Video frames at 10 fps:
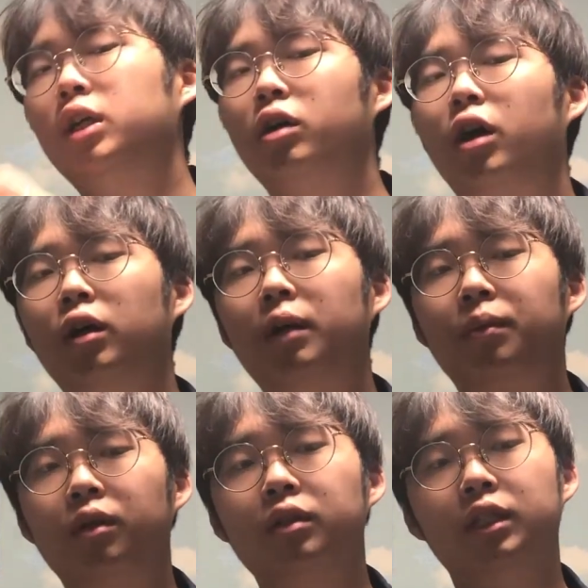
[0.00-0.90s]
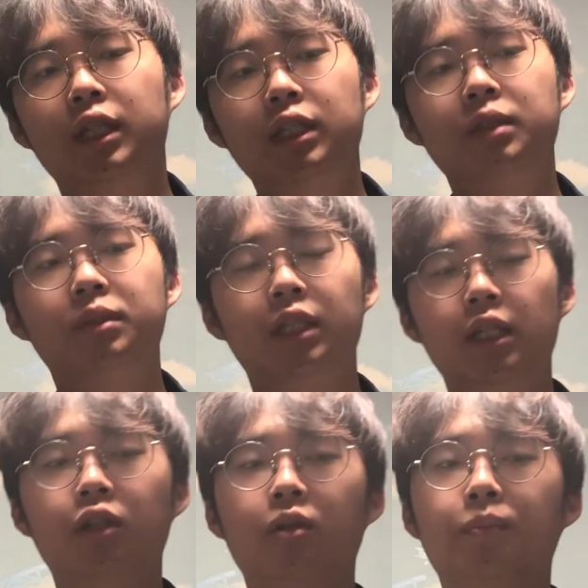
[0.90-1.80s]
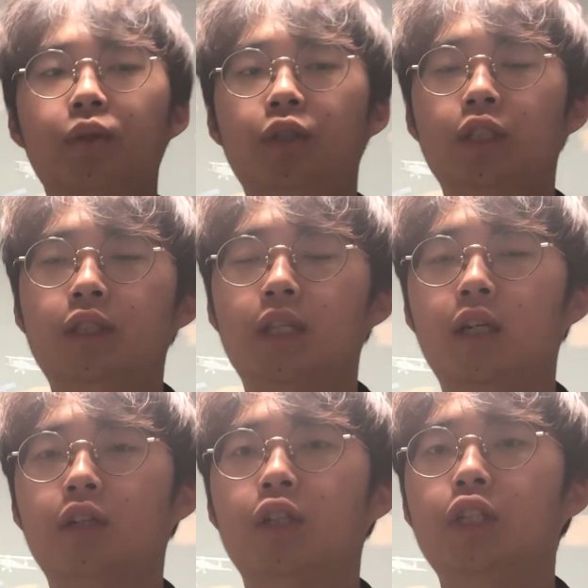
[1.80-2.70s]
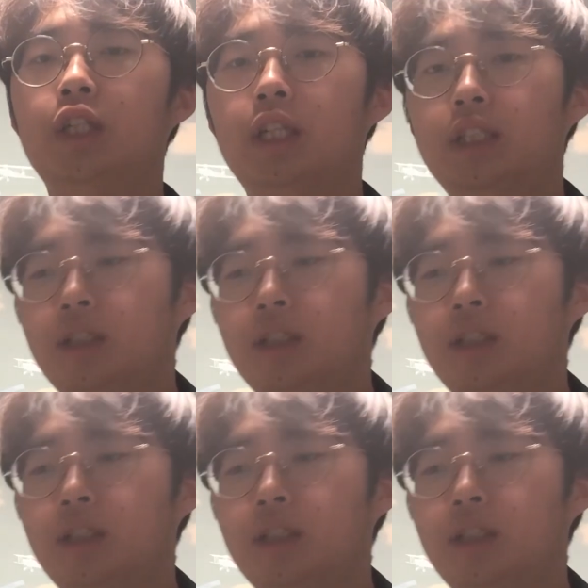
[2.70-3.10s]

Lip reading: However, this silicon photonics technology is